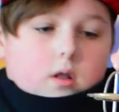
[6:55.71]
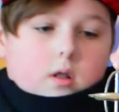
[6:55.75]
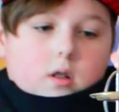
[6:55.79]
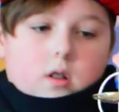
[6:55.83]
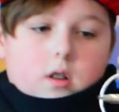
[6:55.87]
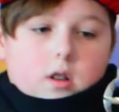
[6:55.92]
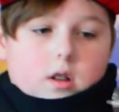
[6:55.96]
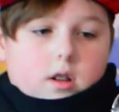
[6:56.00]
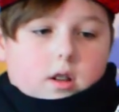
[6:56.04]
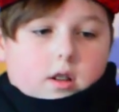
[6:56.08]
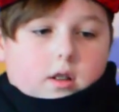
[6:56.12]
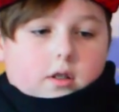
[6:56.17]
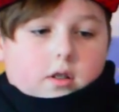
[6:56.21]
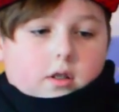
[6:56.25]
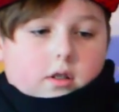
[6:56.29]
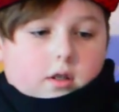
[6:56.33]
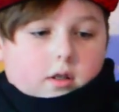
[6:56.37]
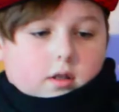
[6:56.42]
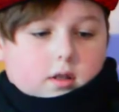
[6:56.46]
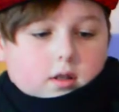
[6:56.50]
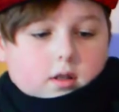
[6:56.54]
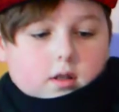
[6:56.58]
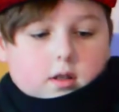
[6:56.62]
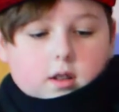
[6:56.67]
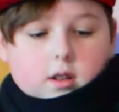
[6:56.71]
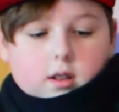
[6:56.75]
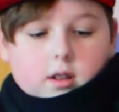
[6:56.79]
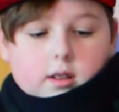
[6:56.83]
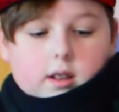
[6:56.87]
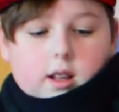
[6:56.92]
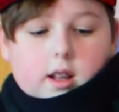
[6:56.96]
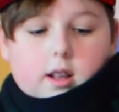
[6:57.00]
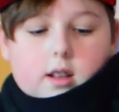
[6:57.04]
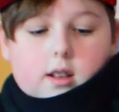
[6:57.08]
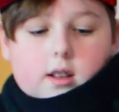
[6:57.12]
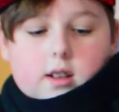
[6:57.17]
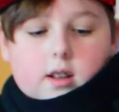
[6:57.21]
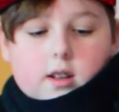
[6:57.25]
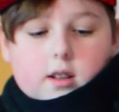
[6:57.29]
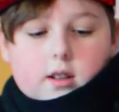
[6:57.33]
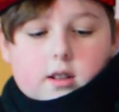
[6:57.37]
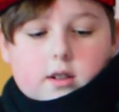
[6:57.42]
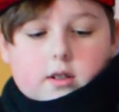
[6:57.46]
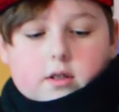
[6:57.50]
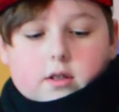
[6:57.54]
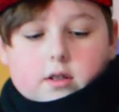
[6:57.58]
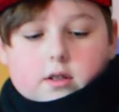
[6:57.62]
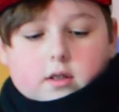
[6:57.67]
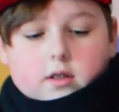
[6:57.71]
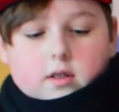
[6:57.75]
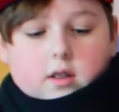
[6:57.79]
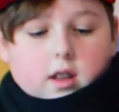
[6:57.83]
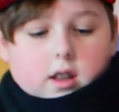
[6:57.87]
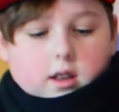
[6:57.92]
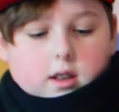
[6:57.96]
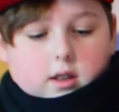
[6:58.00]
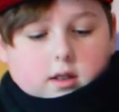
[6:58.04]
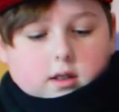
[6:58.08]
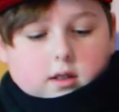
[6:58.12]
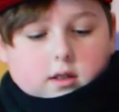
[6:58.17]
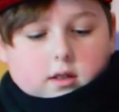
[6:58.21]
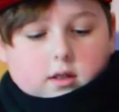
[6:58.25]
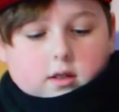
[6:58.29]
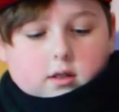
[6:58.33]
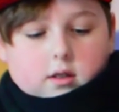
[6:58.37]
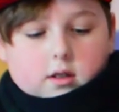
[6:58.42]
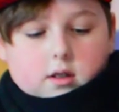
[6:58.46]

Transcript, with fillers: It just, that, that thing there stays.